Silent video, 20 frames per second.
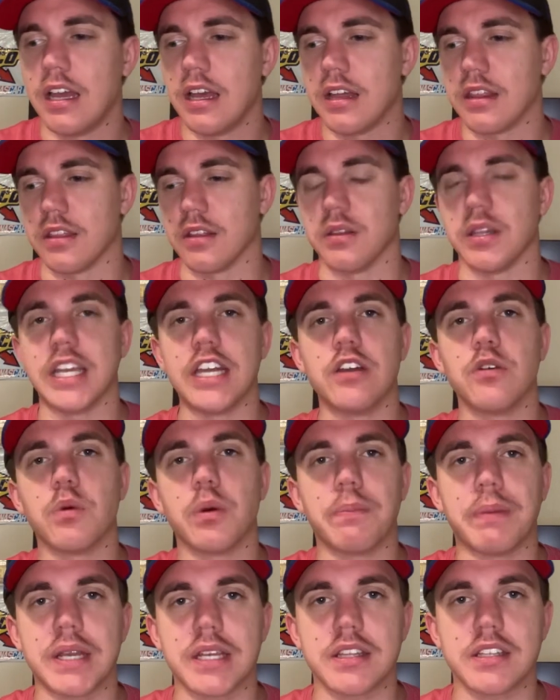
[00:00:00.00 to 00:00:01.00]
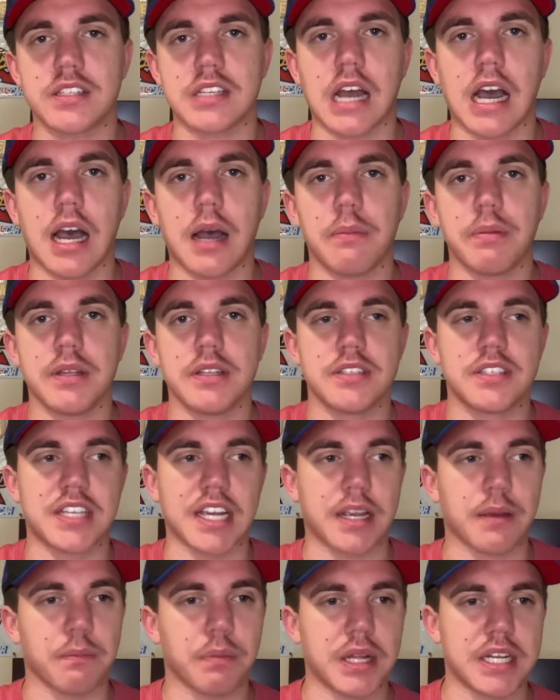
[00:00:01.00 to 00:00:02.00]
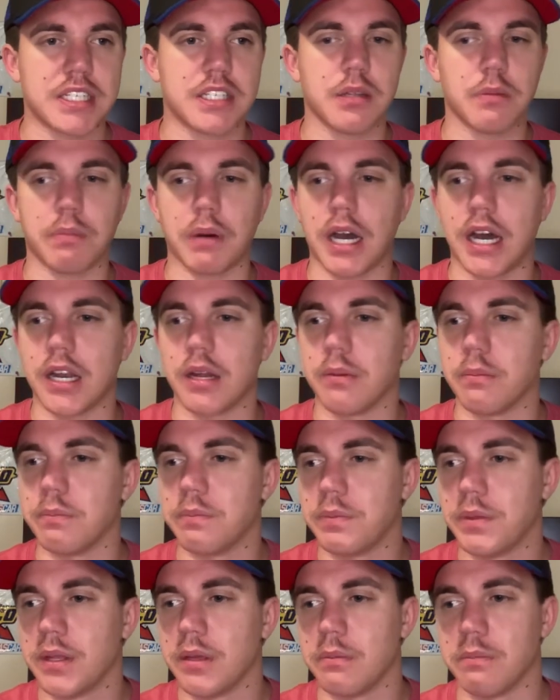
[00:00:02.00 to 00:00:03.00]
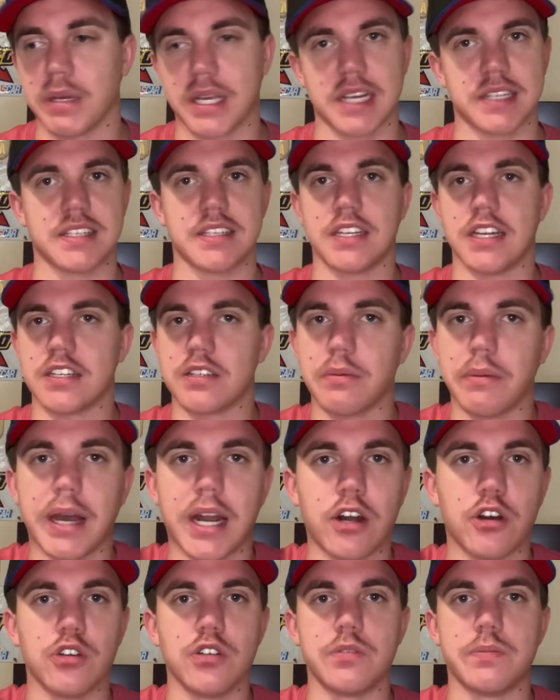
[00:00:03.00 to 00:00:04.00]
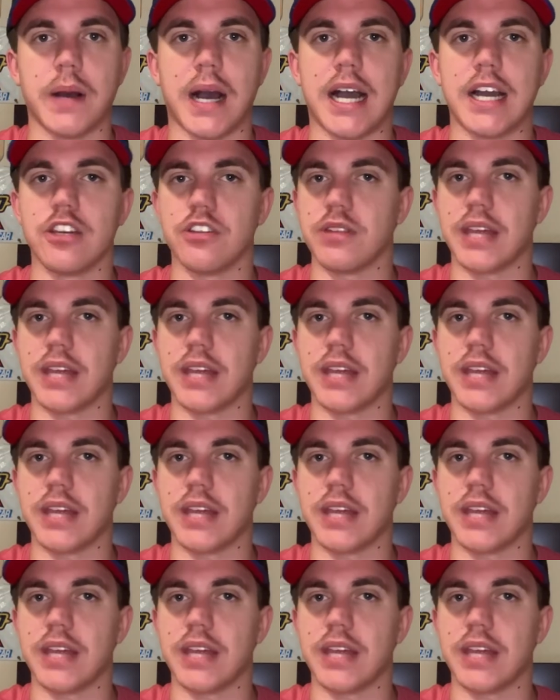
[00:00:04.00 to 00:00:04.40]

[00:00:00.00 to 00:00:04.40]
the leader would pick the top, second place the bottom, because it doesn't matter who's behind you.